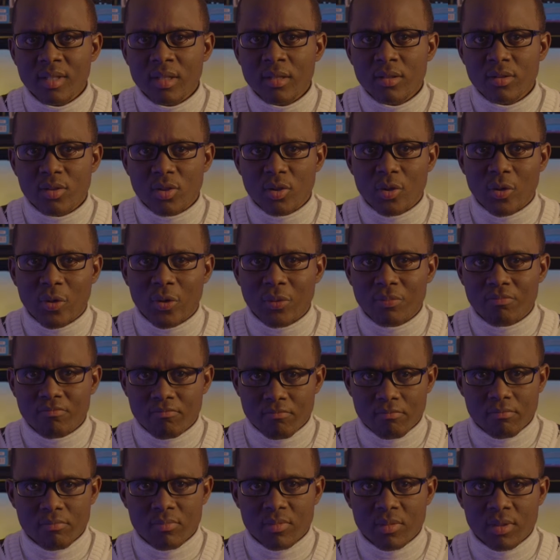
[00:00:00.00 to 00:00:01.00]
So,
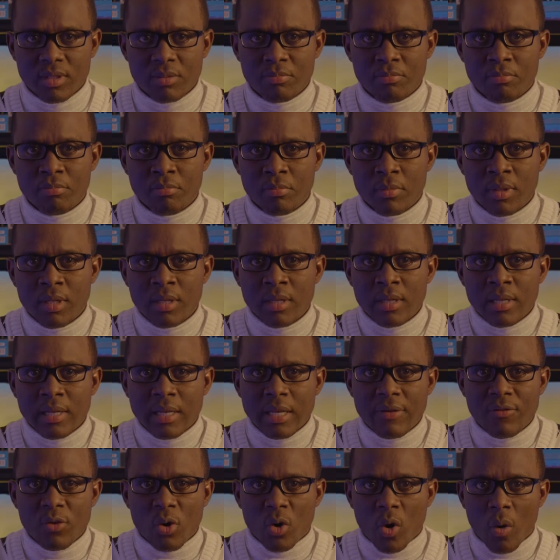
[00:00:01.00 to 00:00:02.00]

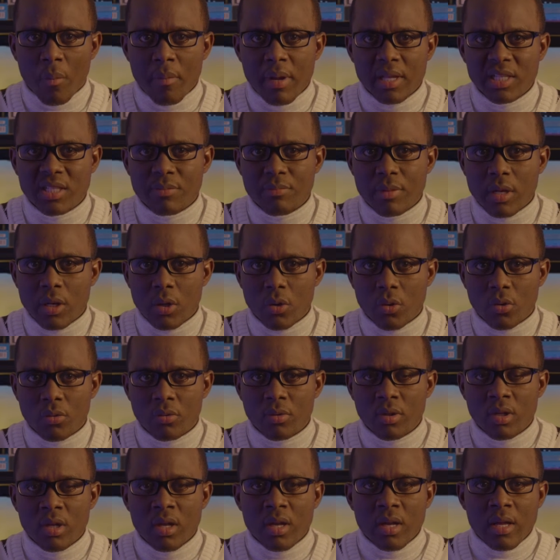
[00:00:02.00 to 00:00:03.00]
leave your comments below.
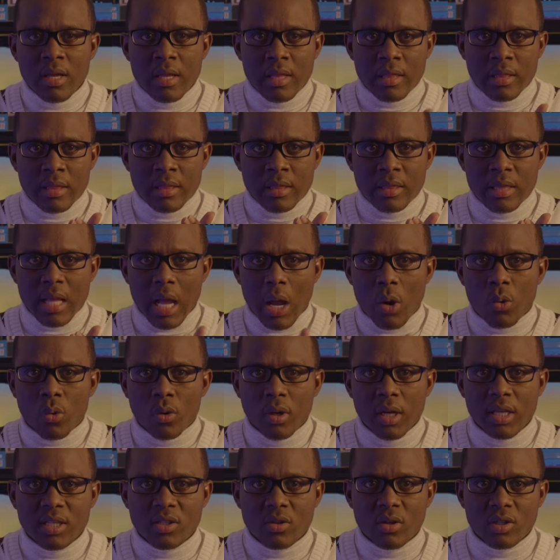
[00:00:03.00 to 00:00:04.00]
Now,
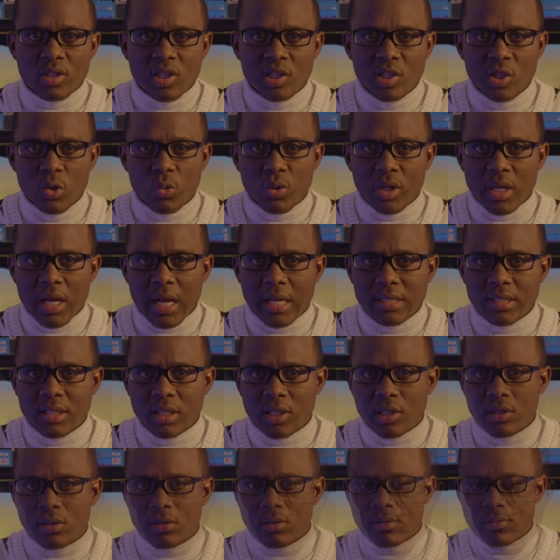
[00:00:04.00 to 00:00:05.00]
let's continue with the
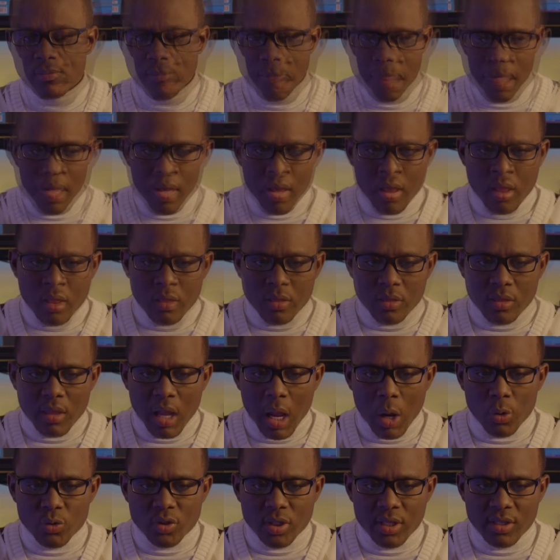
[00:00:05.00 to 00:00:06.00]
article.
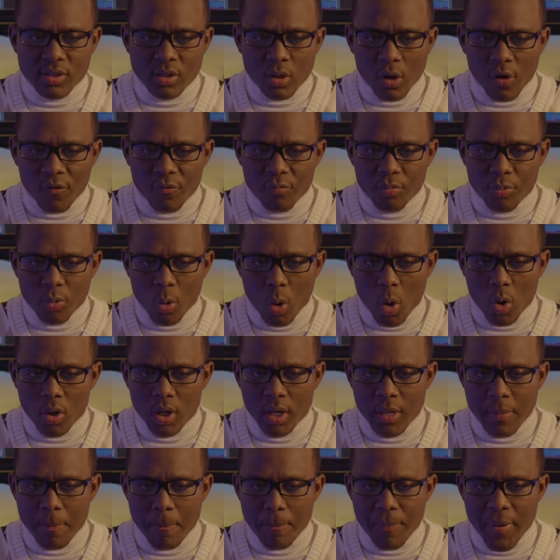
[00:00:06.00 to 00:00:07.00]
Thousands of
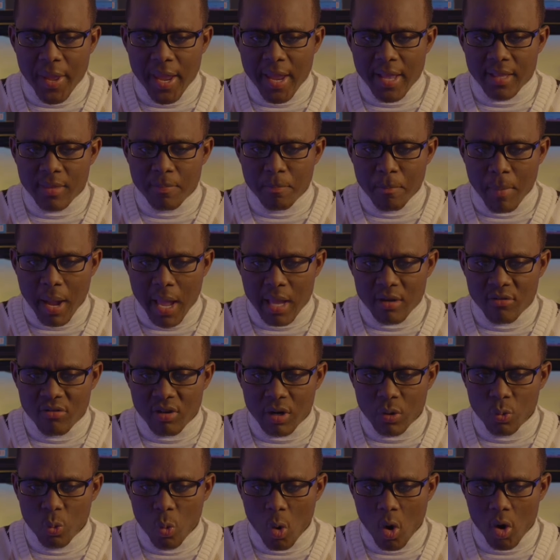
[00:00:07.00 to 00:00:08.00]
poorly paid
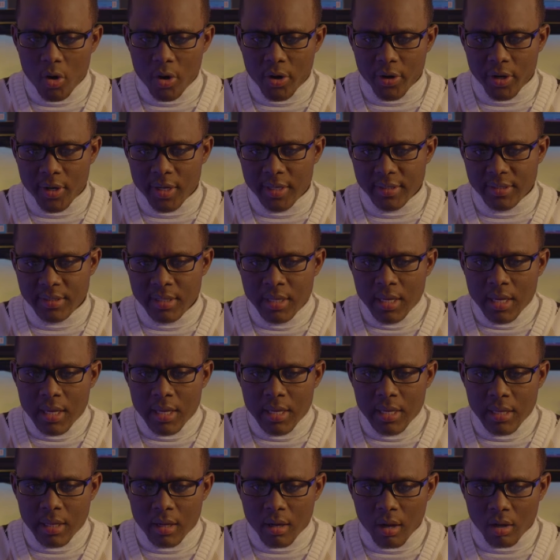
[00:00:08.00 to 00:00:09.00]
migrant workers
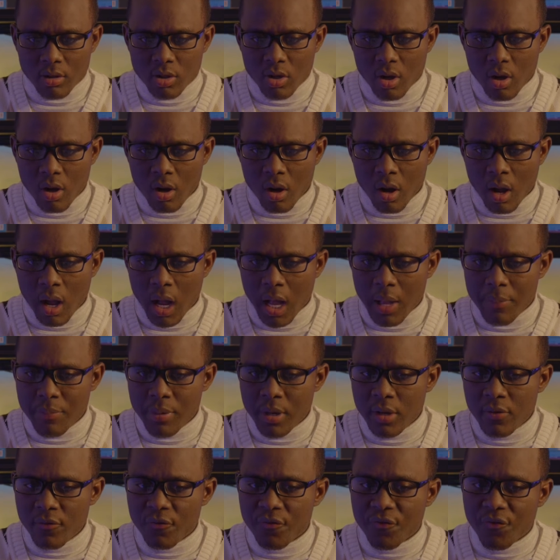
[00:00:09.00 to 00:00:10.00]
in Qatar are
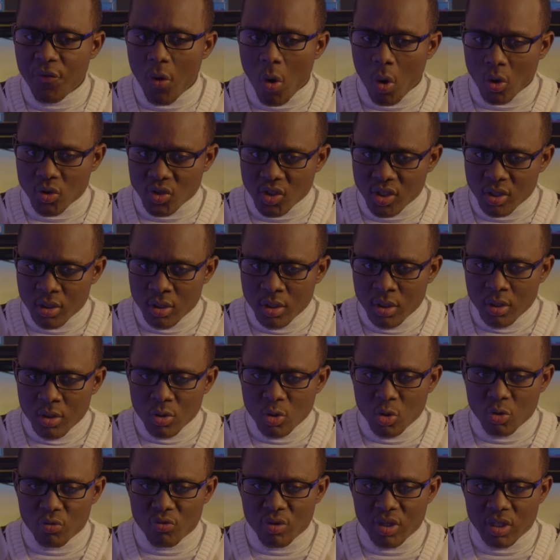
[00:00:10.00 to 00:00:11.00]
being forced
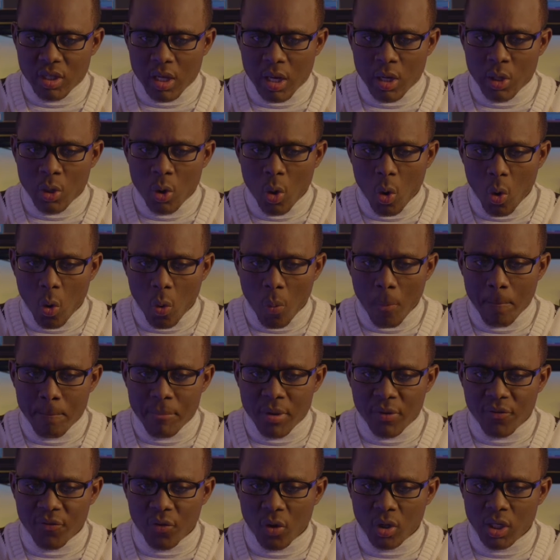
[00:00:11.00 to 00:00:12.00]
to return home
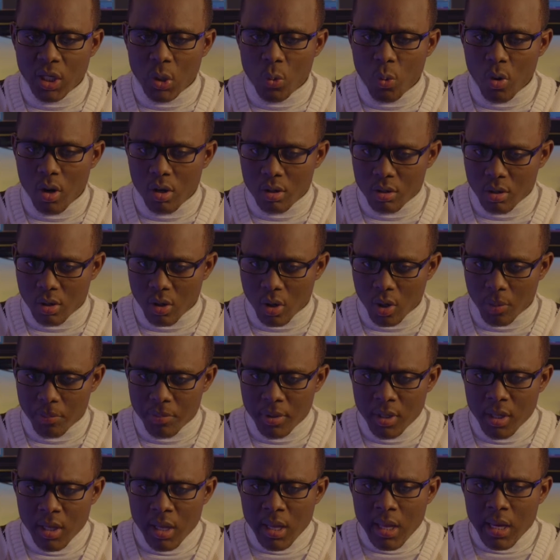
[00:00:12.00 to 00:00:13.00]
before the World Cup,
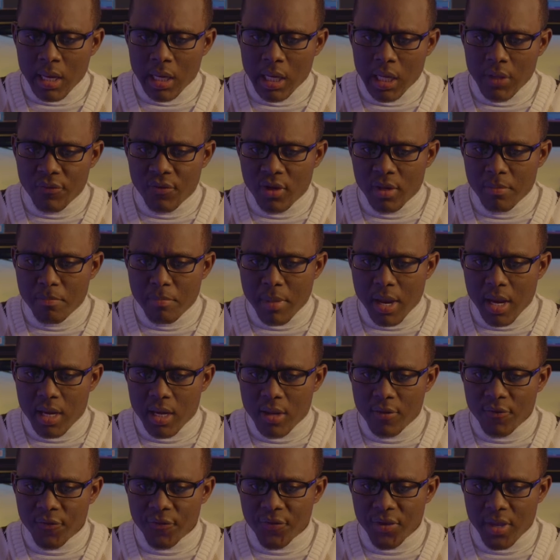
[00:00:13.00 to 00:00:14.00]
leaving
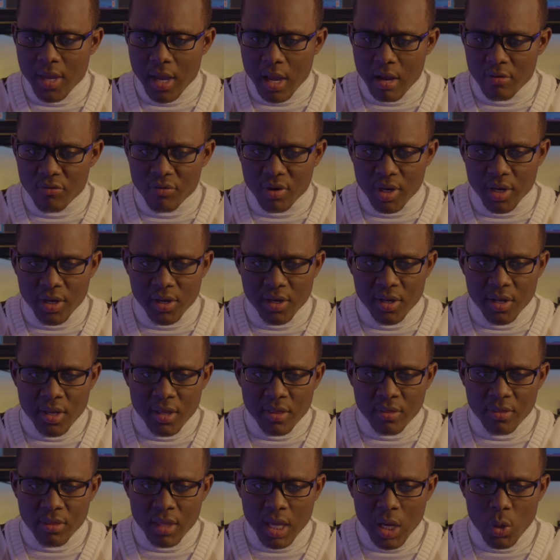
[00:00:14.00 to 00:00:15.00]
many fearing
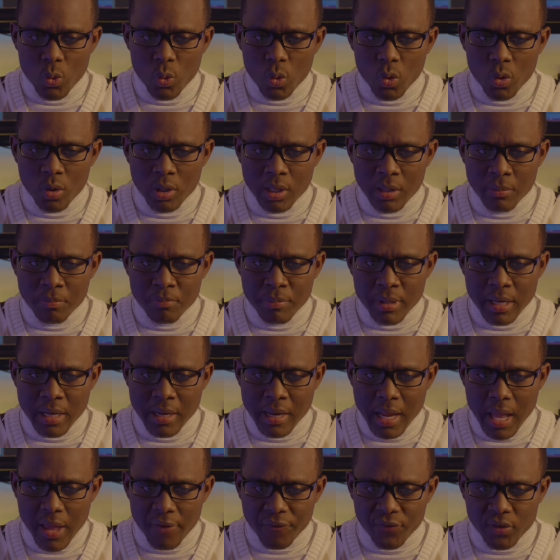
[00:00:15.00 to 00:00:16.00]
they will be
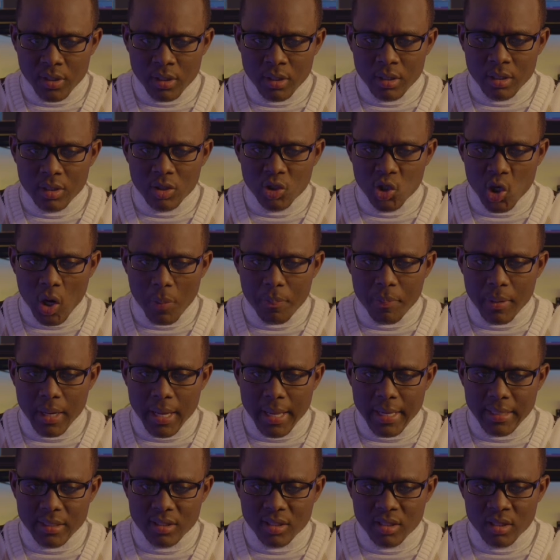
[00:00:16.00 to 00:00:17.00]
left
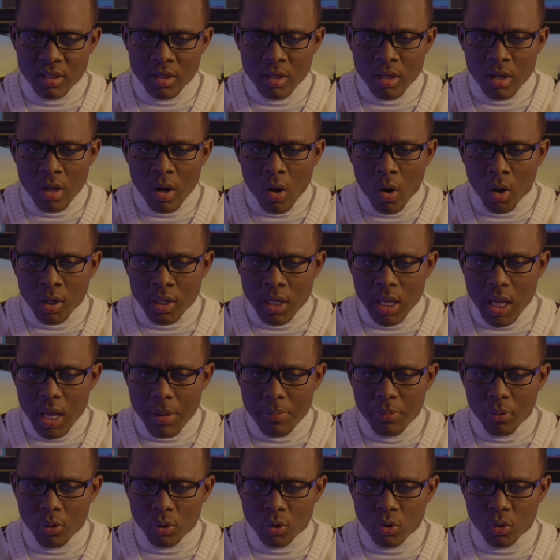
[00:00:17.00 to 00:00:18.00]
jobless,
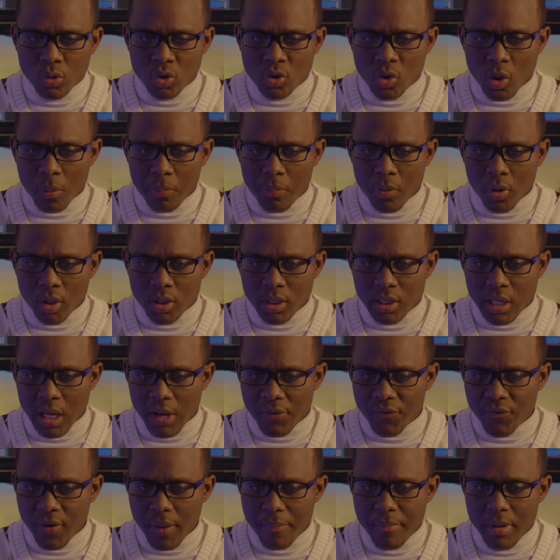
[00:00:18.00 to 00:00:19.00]
unable to support their
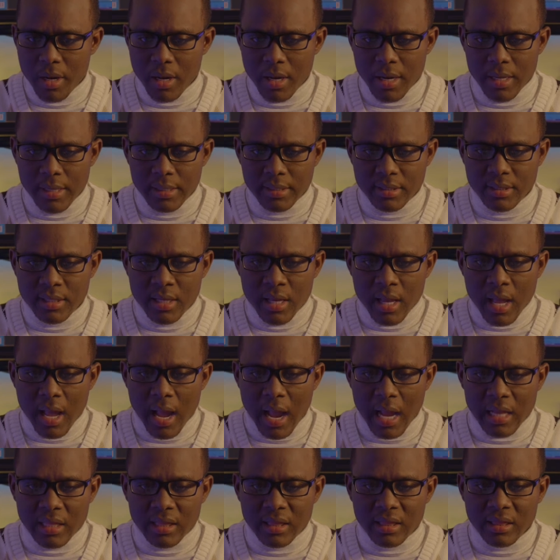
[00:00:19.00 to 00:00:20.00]
families,
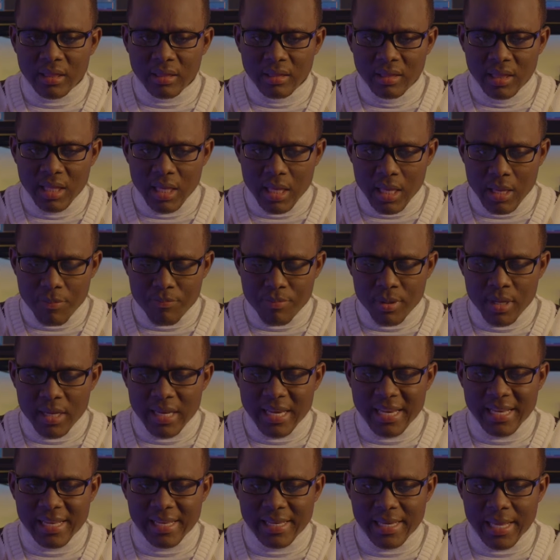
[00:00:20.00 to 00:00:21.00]
and deep
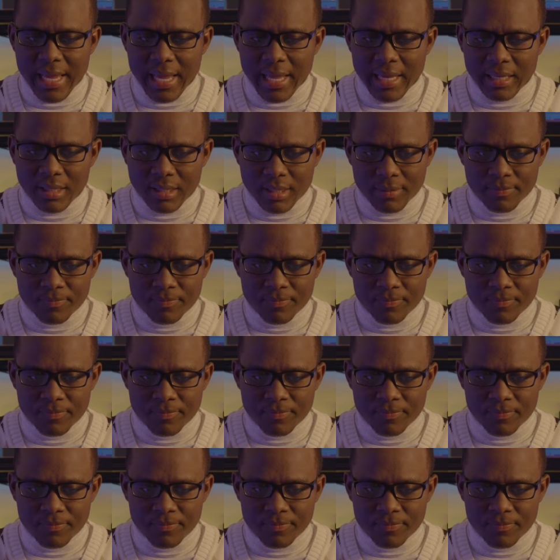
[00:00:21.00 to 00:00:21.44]
in debt.